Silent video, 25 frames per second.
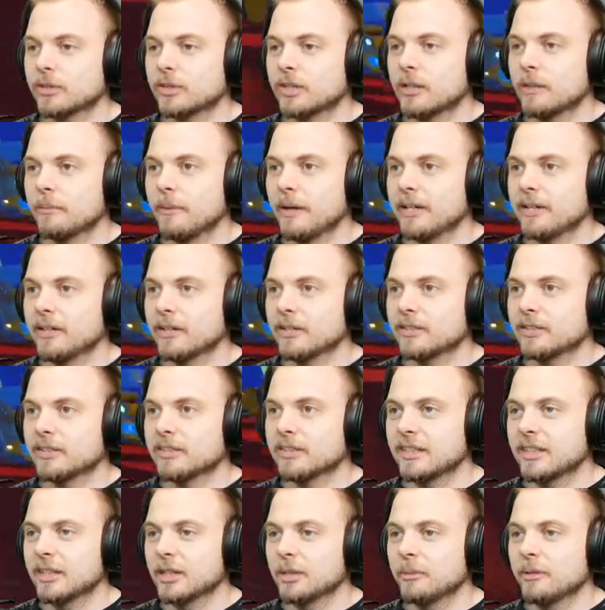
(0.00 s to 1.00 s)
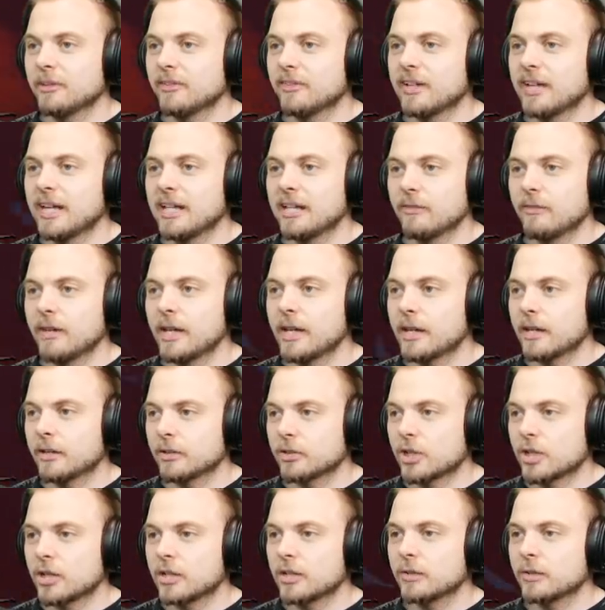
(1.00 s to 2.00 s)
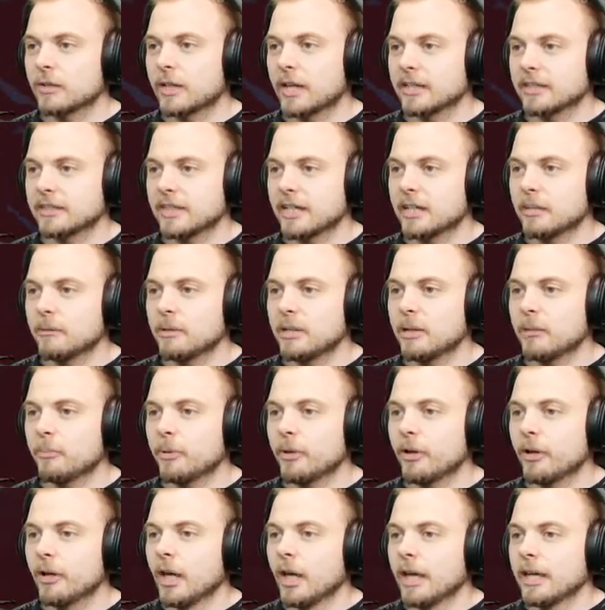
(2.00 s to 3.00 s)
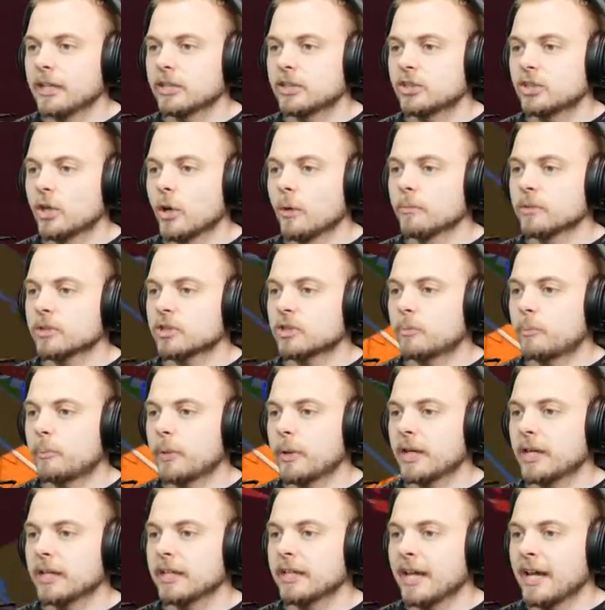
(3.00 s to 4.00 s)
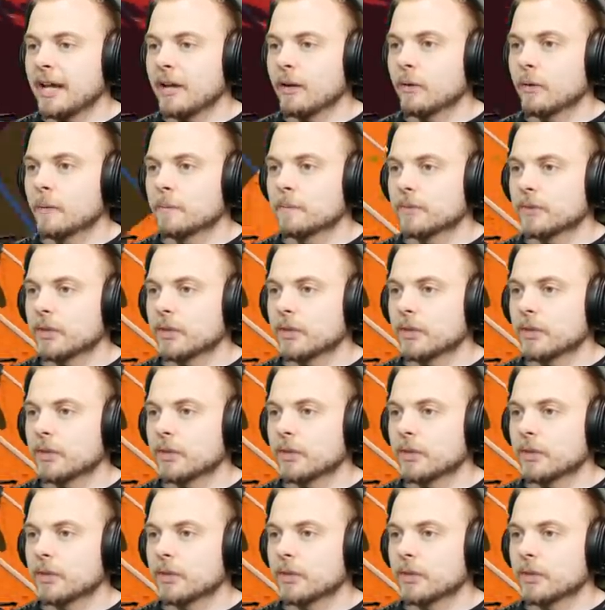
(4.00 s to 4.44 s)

So you might notice there's a little bit of an elevator. I'll show you guys that in a minute. But it's so much bigger now.